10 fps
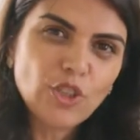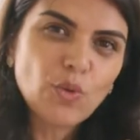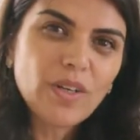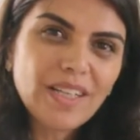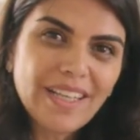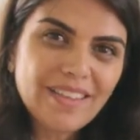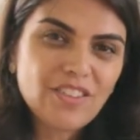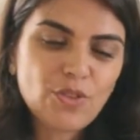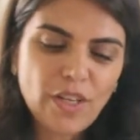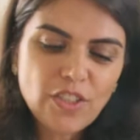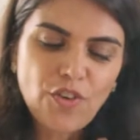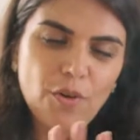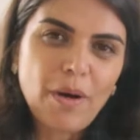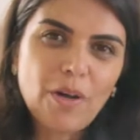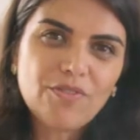You want to let this rest for
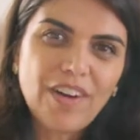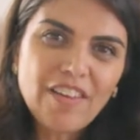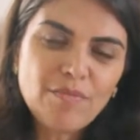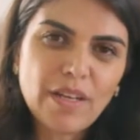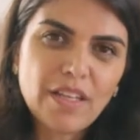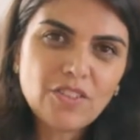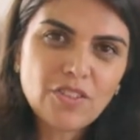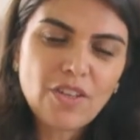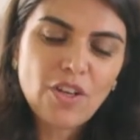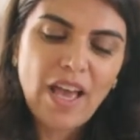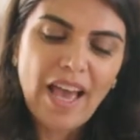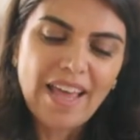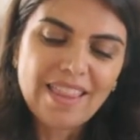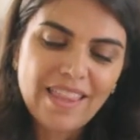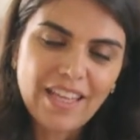about 5 minutes
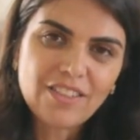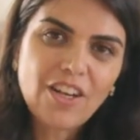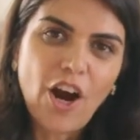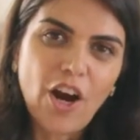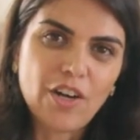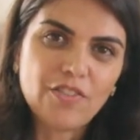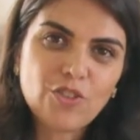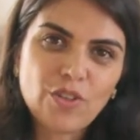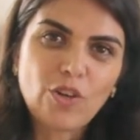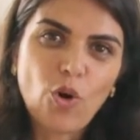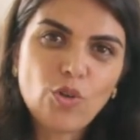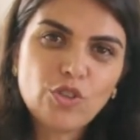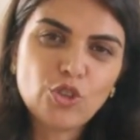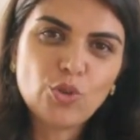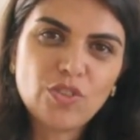and then carve so that all
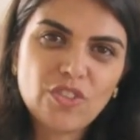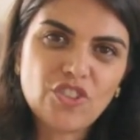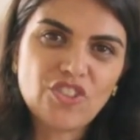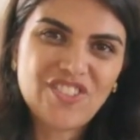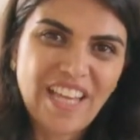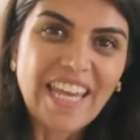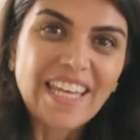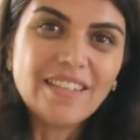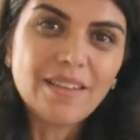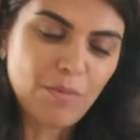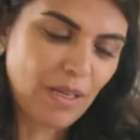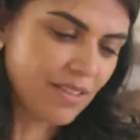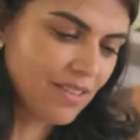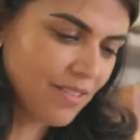the juices just stay in the meat.